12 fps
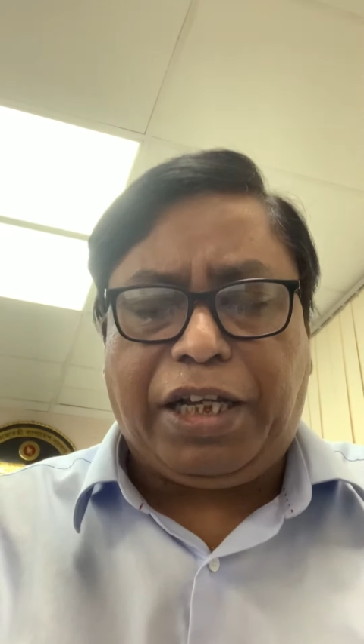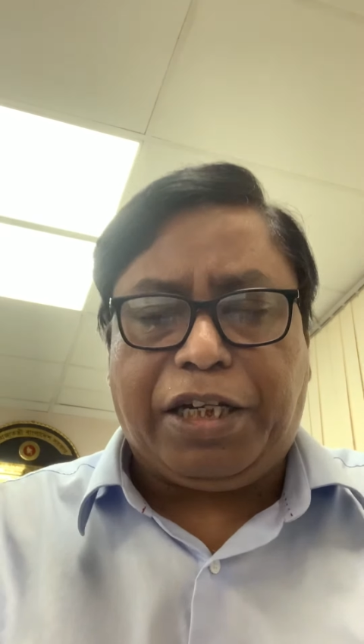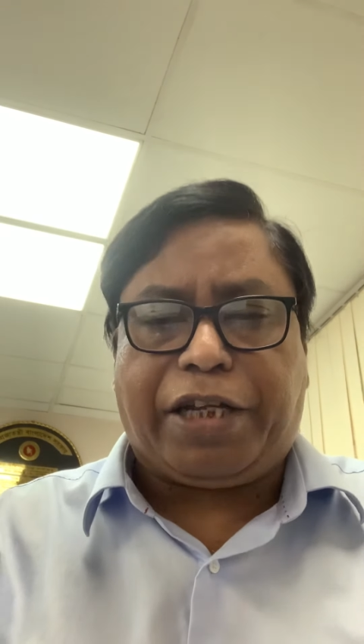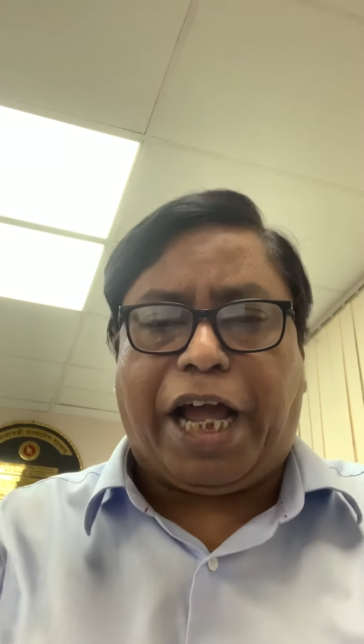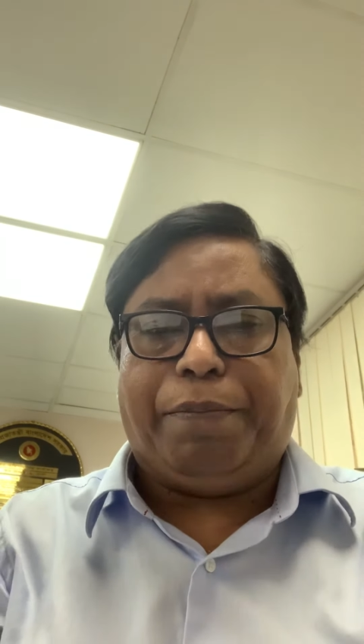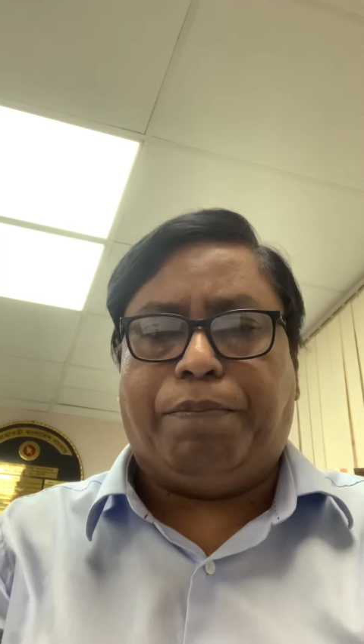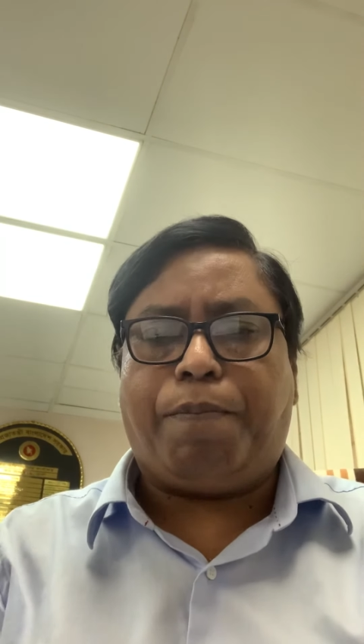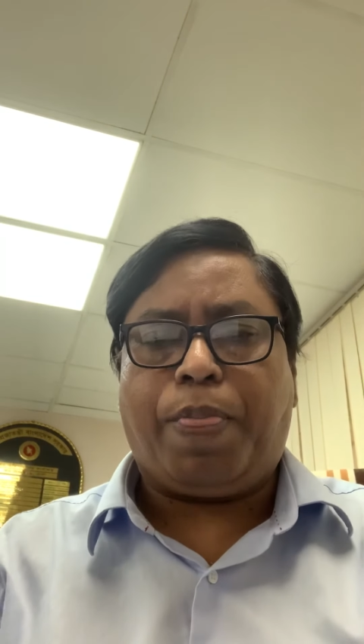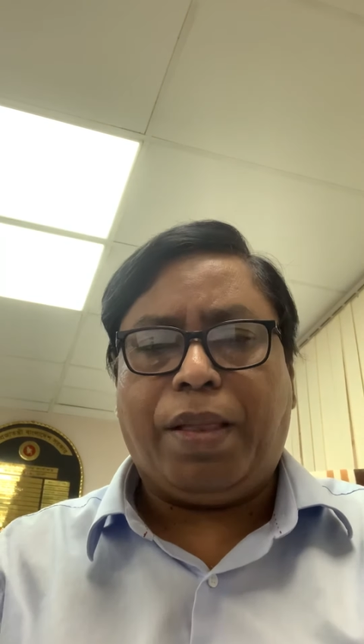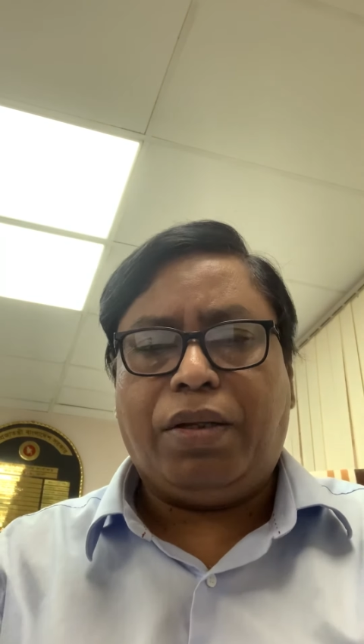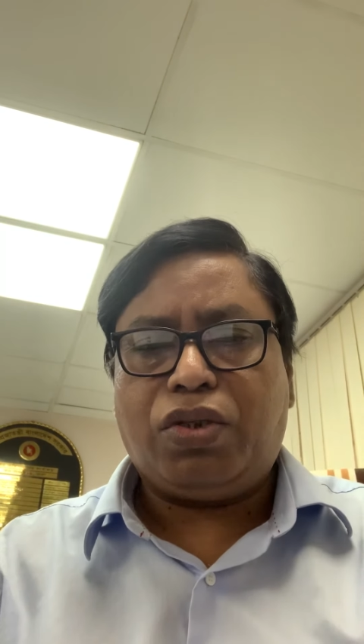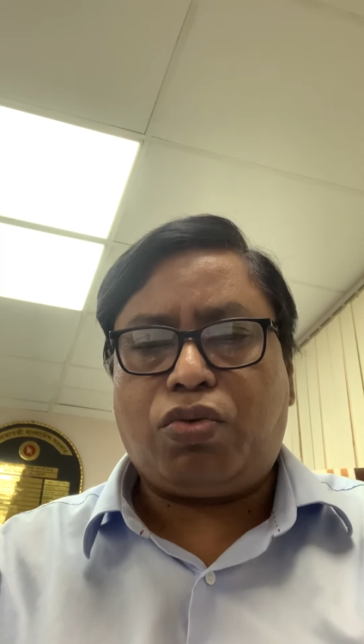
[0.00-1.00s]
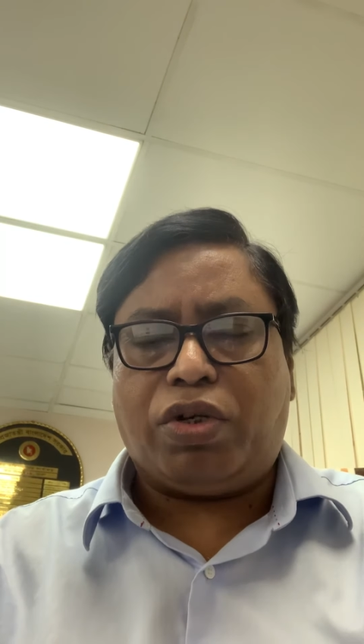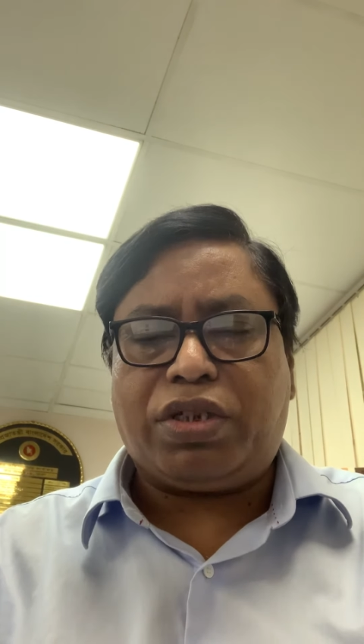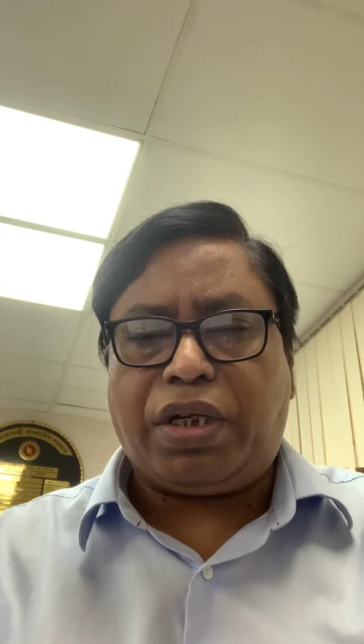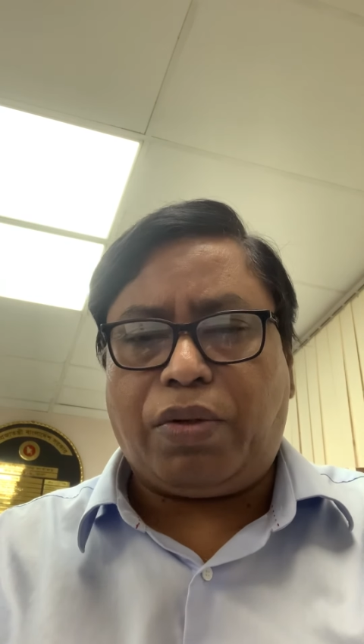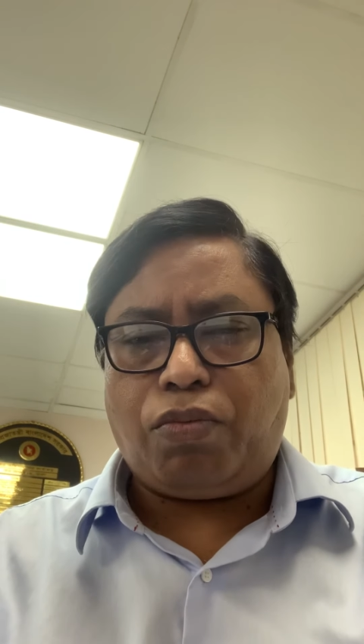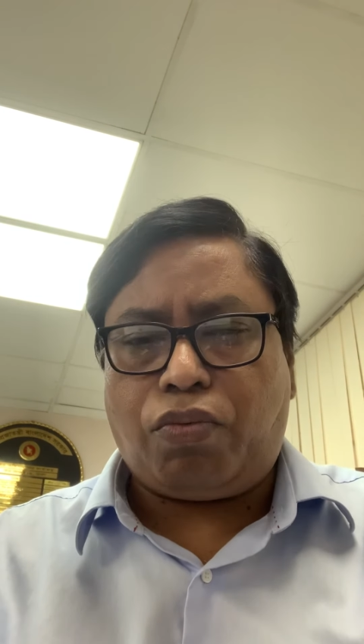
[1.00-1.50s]
in time. So
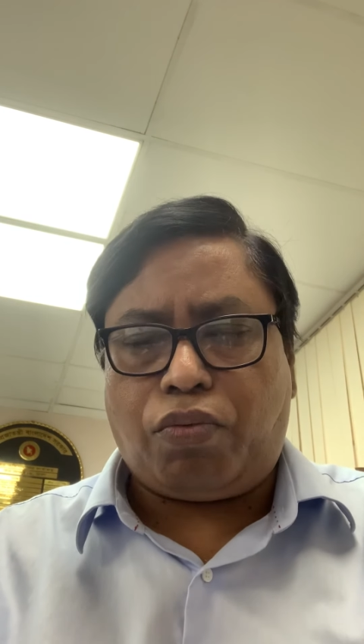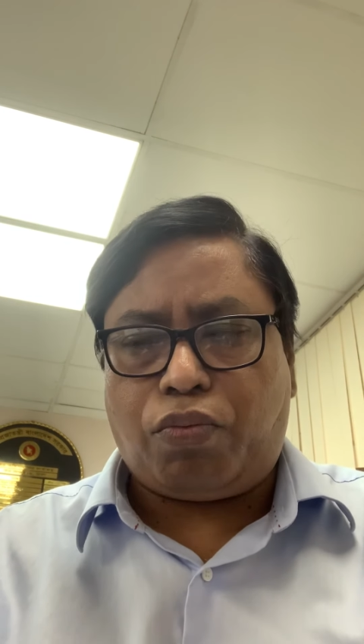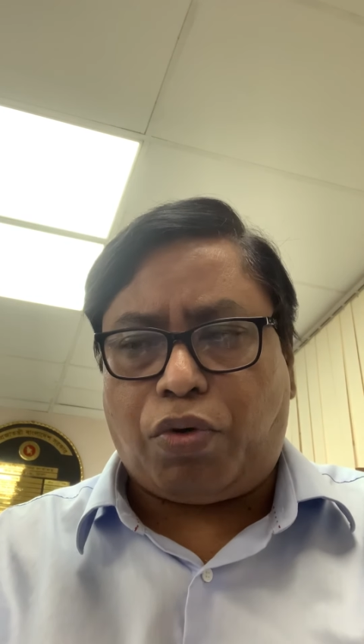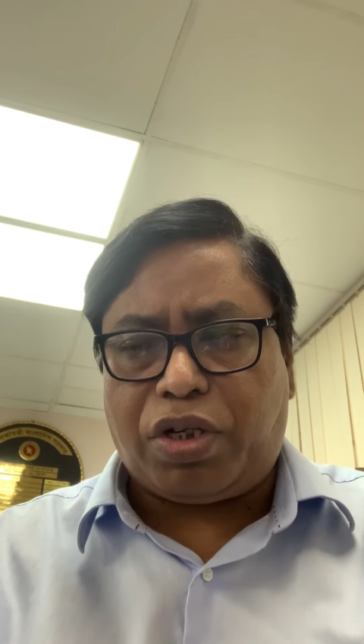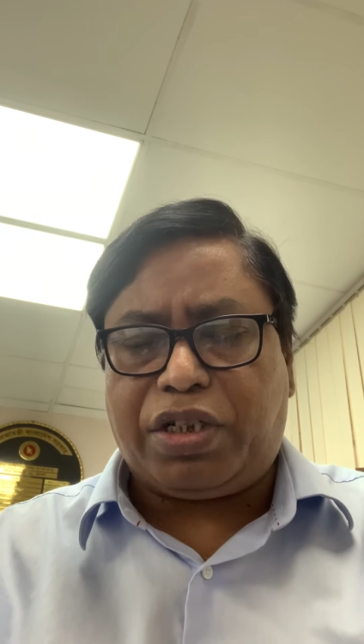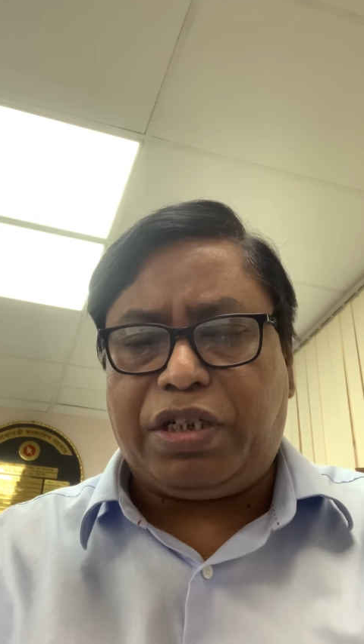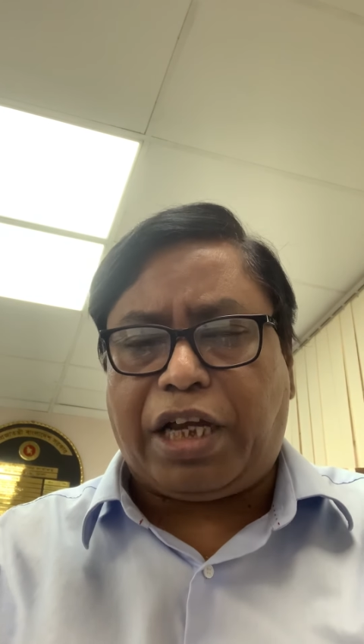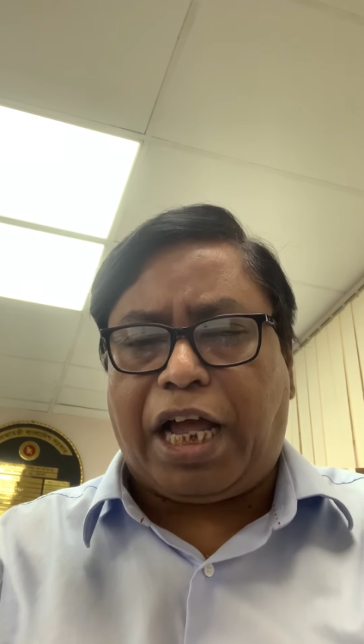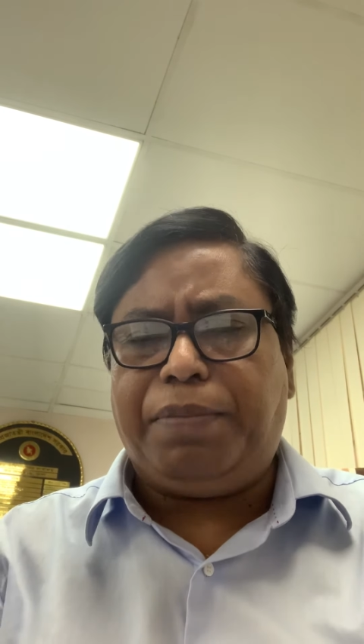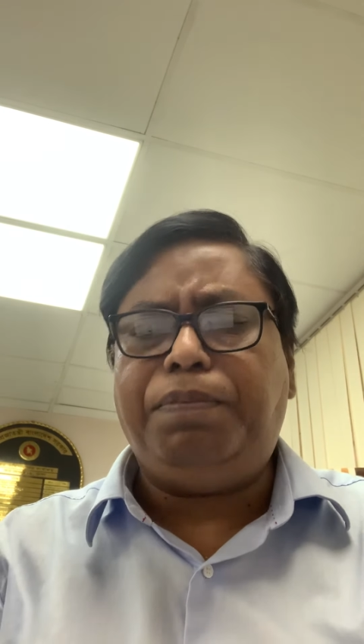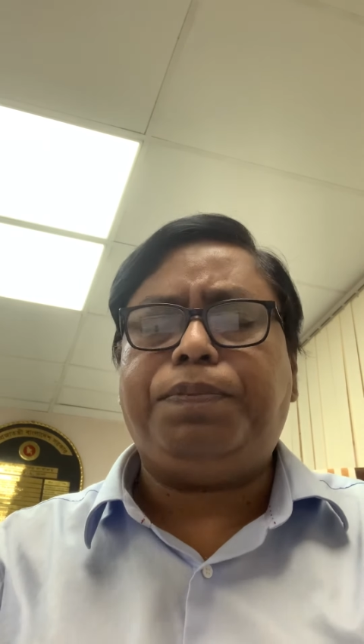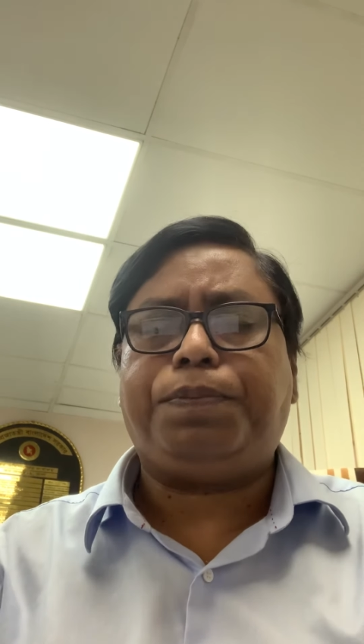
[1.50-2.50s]
what's in time?